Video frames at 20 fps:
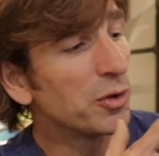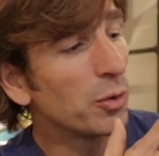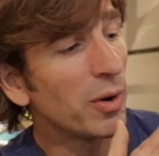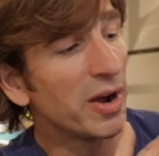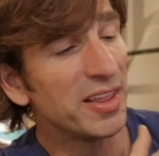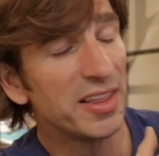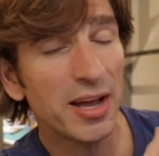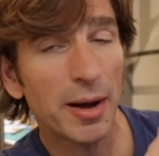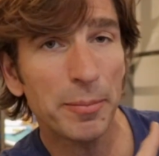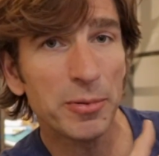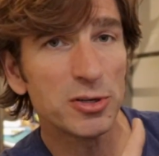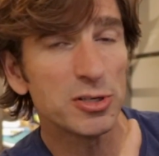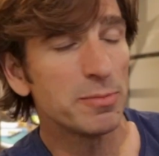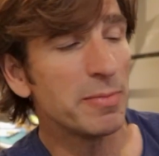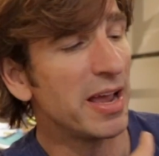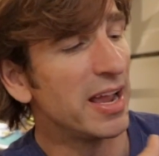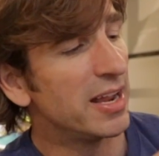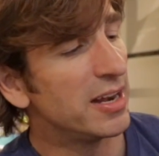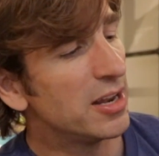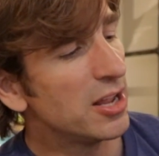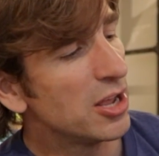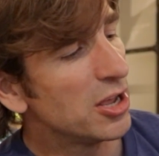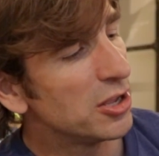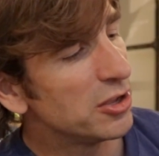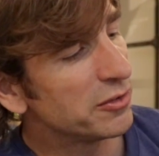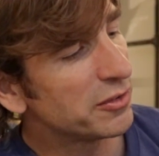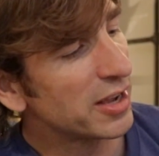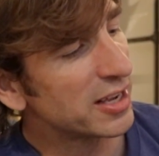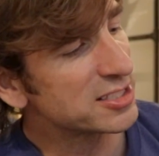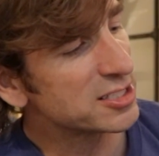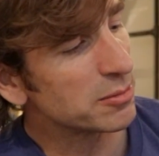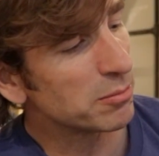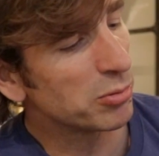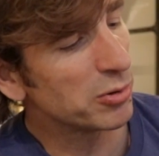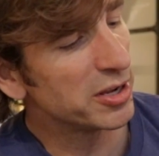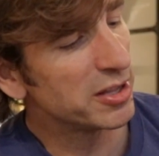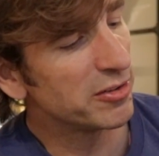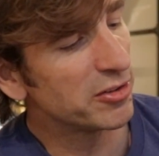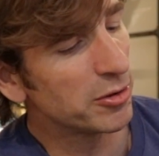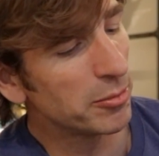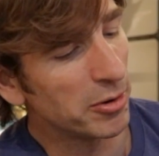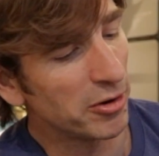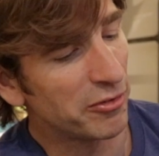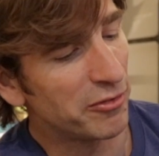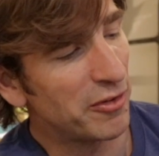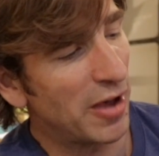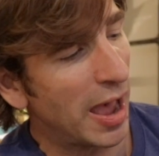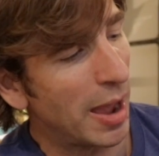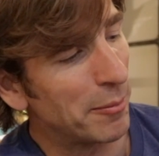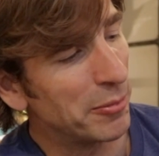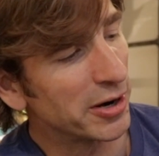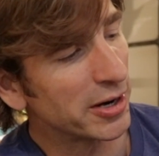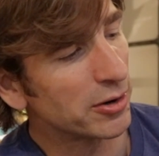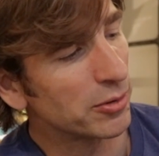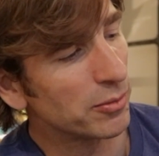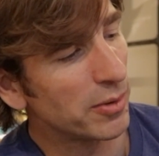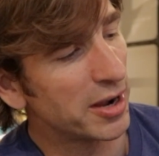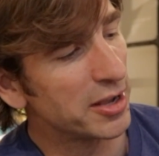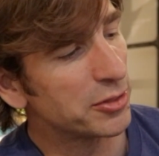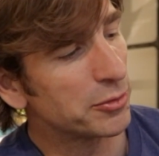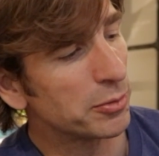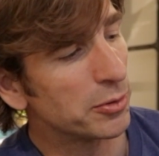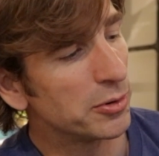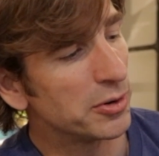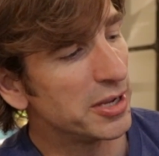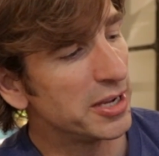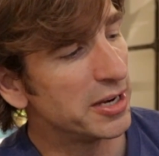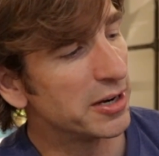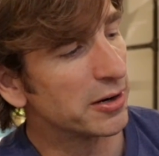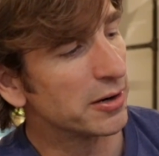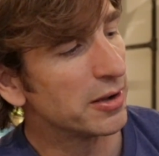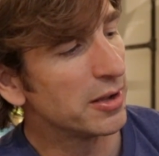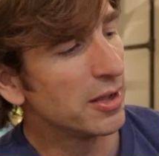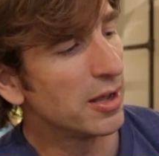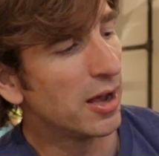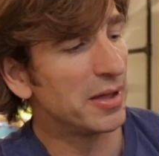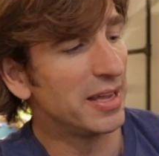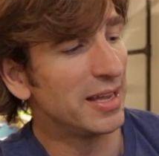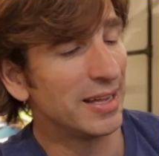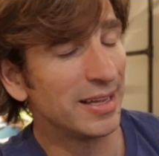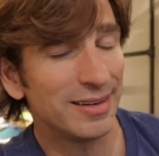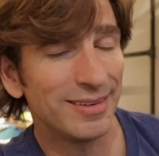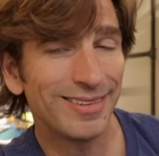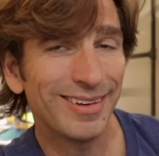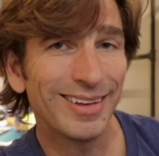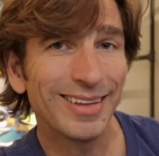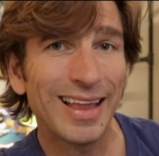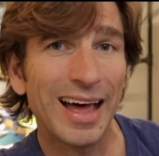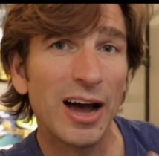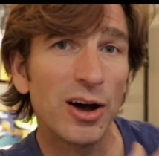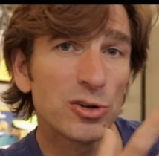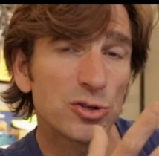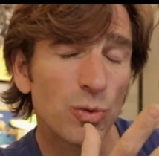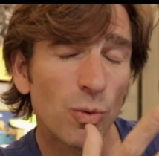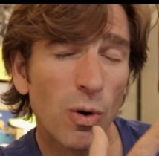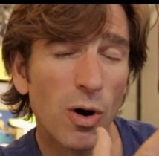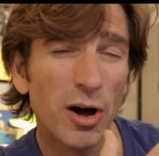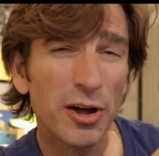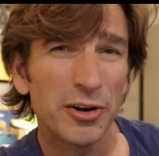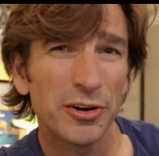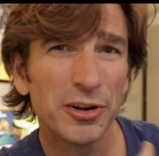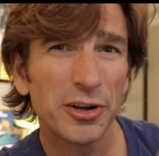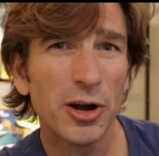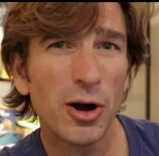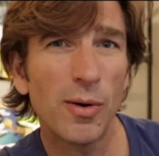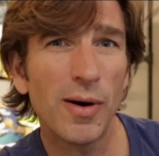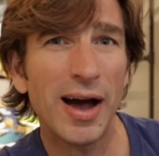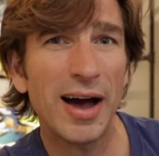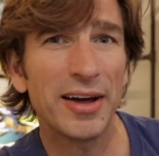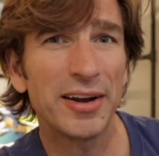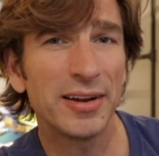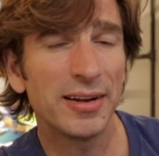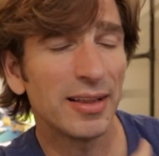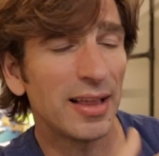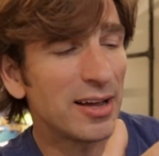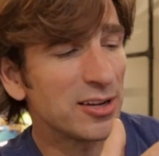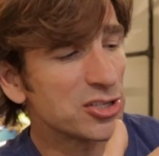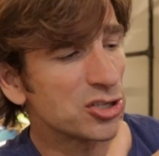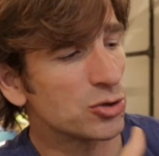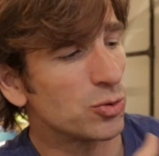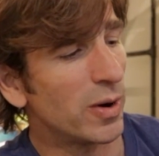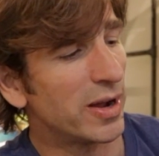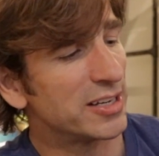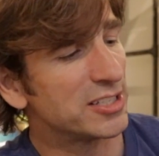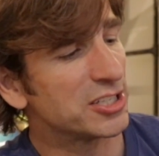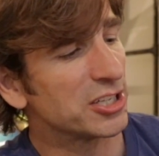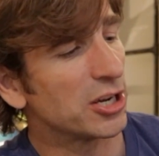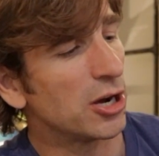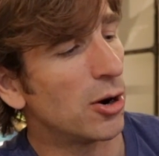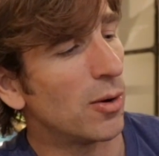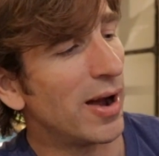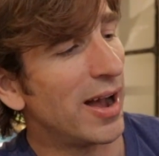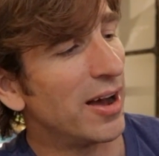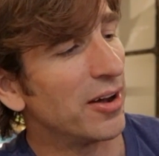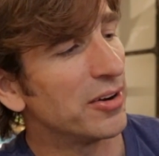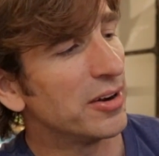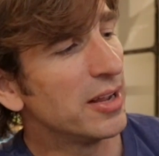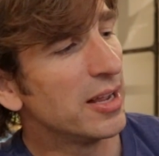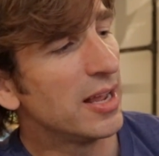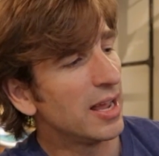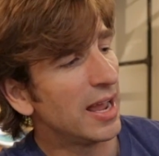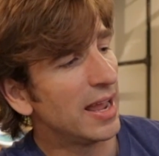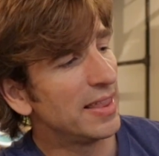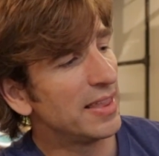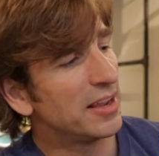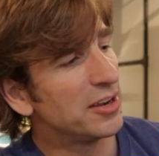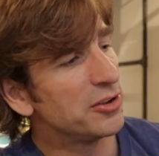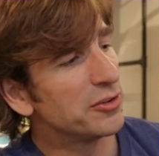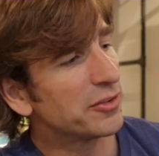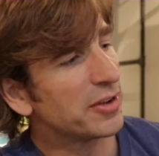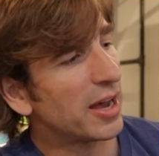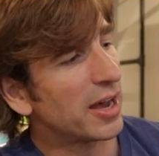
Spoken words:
The way the upper is made, you've got some breathable fabric right through here. It allows water to go out, it allows sweat to go out, and then you've